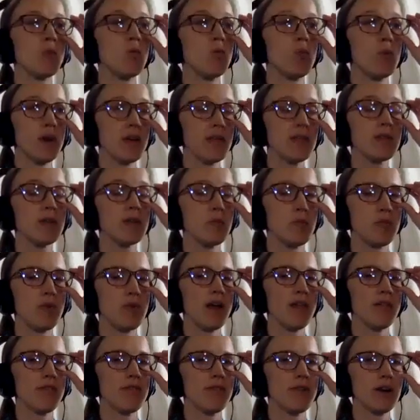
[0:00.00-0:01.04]
with a
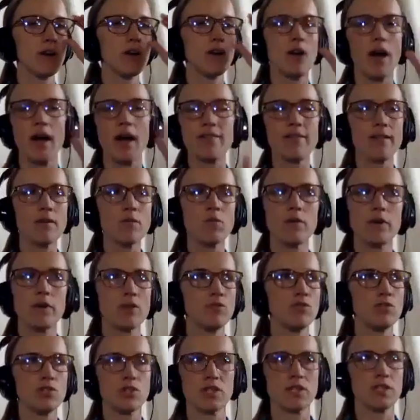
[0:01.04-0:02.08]
breath there. I think what you
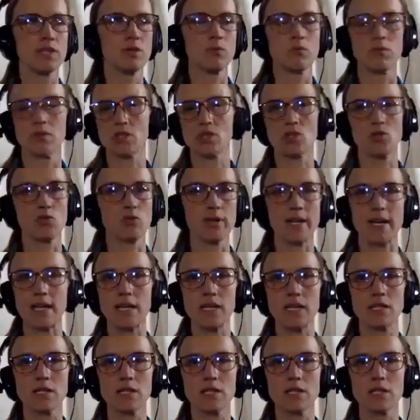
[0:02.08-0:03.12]
just did was
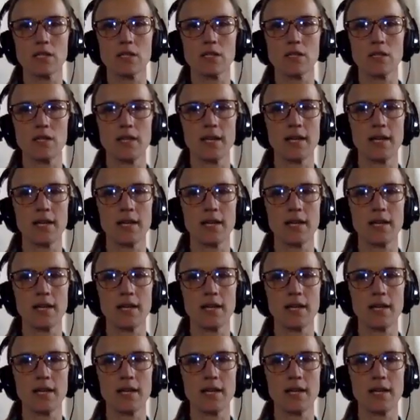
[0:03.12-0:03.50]
great. It